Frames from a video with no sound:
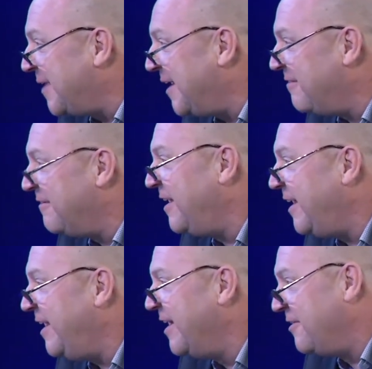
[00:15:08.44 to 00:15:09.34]
playing
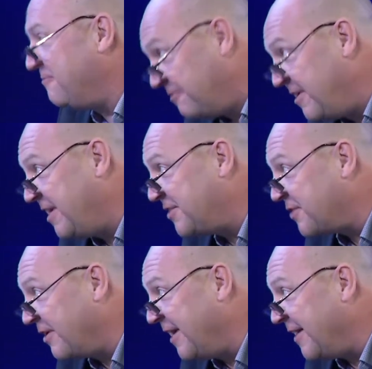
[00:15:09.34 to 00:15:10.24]
really, really
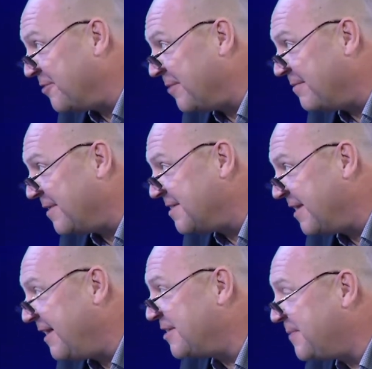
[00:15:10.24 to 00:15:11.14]
strongly at the moment, isn't
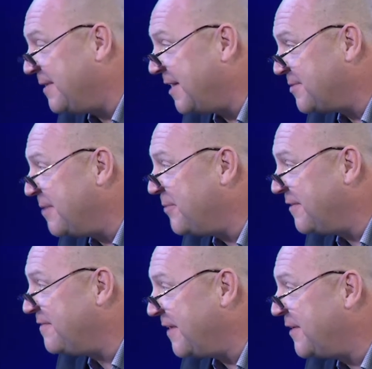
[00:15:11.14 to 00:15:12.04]
it? That's been one
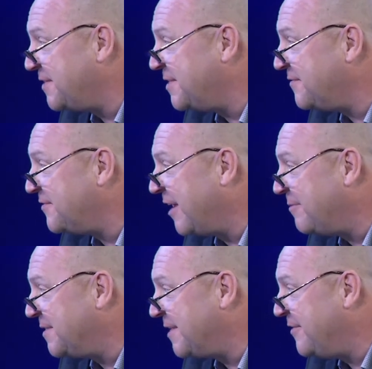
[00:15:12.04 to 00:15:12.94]
of the focuses of
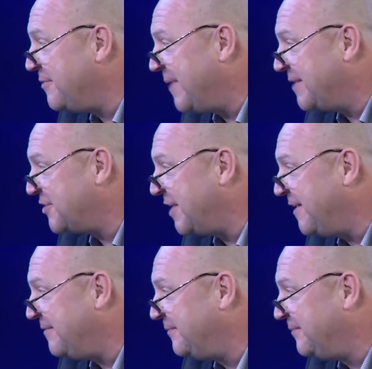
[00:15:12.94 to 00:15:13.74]
development over the past year.